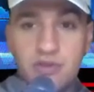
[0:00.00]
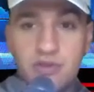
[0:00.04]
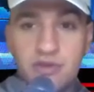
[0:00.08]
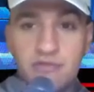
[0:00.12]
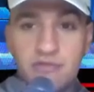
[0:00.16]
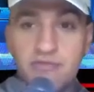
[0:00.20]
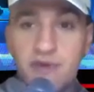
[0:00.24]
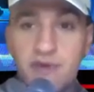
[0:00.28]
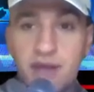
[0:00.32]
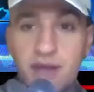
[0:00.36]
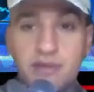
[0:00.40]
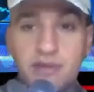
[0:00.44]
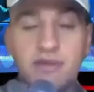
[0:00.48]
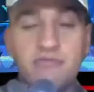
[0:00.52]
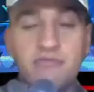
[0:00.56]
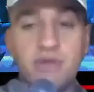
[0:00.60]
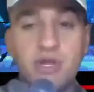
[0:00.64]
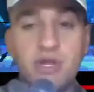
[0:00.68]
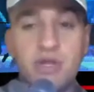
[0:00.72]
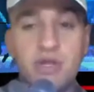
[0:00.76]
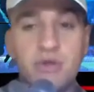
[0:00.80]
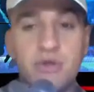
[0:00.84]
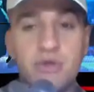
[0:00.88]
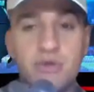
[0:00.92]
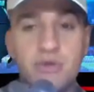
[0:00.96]
the
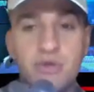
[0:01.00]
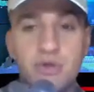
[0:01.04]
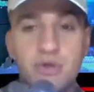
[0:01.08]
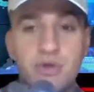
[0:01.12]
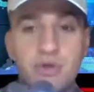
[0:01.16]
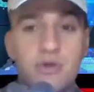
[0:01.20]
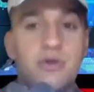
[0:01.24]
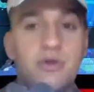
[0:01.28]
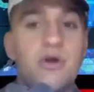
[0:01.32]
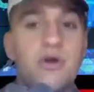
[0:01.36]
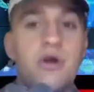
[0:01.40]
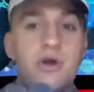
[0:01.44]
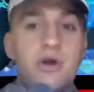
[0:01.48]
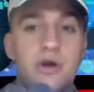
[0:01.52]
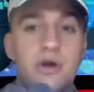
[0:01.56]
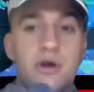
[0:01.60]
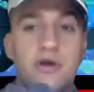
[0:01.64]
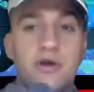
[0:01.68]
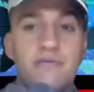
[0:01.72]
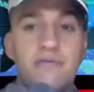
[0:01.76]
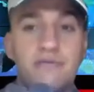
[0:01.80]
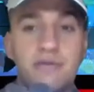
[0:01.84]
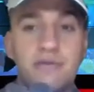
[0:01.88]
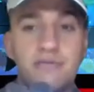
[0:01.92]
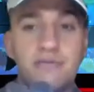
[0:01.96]
effectiveness
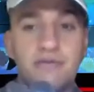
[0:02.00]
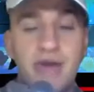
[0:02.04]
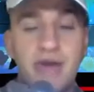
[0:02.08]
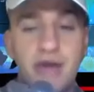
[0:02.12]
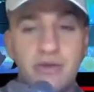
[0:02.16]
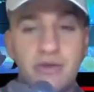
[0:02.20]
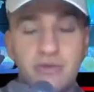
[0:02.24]
of the